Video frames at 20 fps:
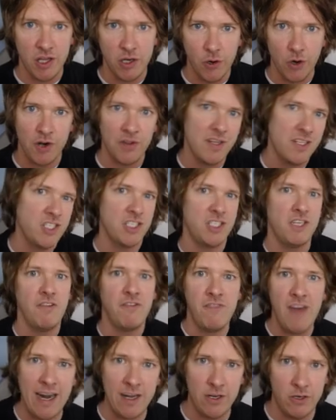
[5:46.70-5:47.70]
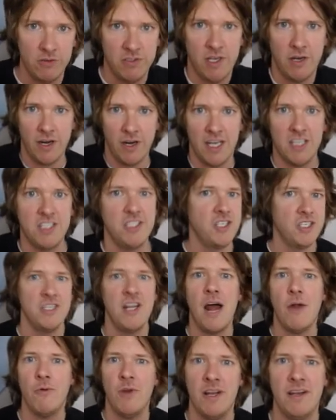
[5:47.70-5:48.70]
North. It's just de facto segregation. It's just
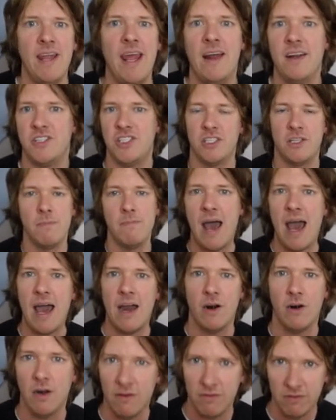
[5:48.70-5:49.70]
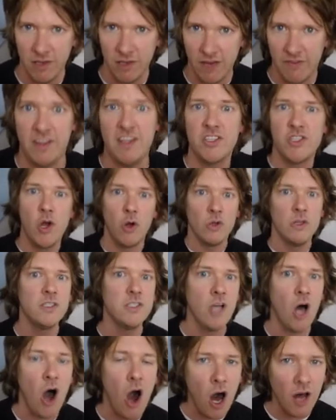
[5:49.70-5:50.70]
not written down. It's just a matter of living. There's no
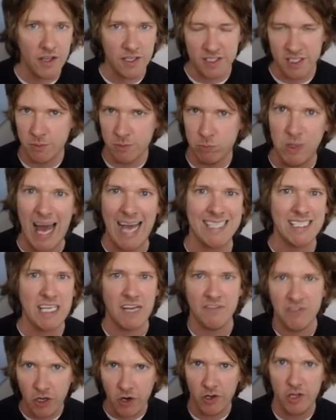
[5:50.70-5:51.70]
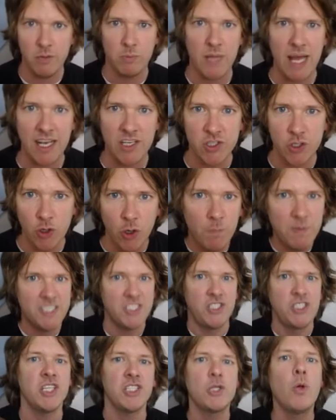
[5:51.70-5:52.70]
law that says blacks have to go to the black school, but it's
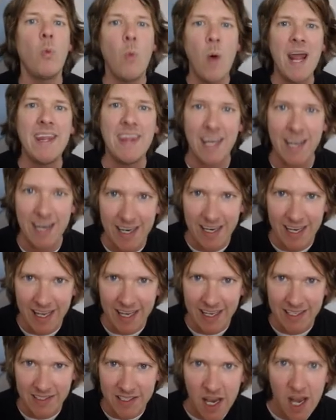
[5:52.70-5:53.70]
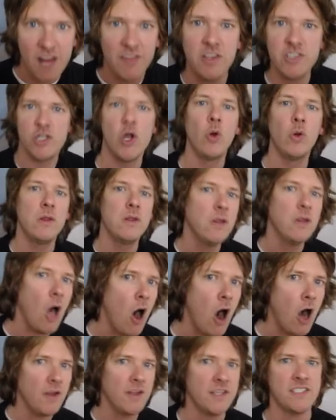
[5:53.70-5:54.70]
just the way that it is. There's no
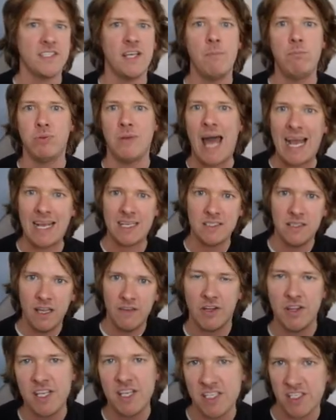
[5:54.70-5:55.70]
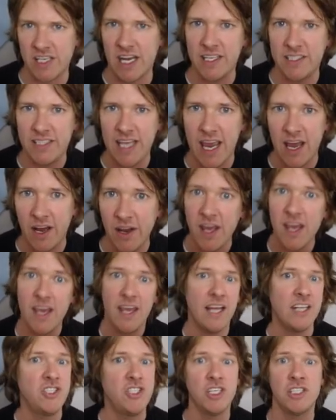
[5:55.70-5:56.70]
law that says blacks live on this side of town.
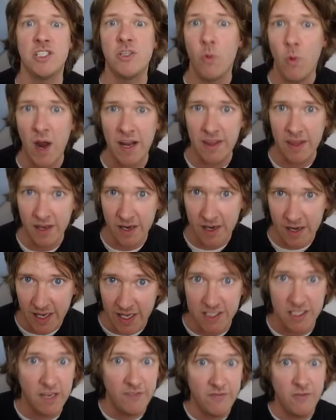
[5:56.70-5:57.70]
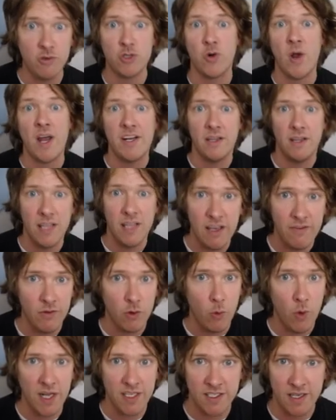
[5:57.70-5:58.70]
It's just the way that it is. And if you tried to live on the
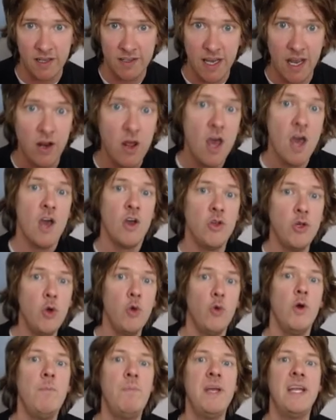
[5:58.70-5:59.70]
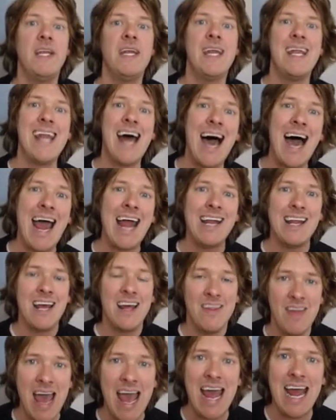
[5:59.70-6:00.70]
white side of town, you would be denied
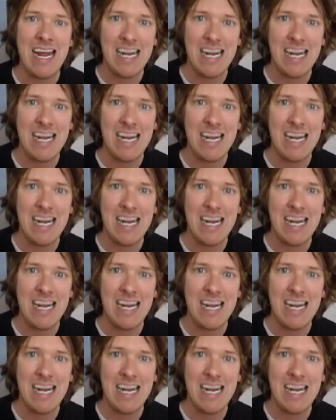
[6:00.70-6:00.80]
that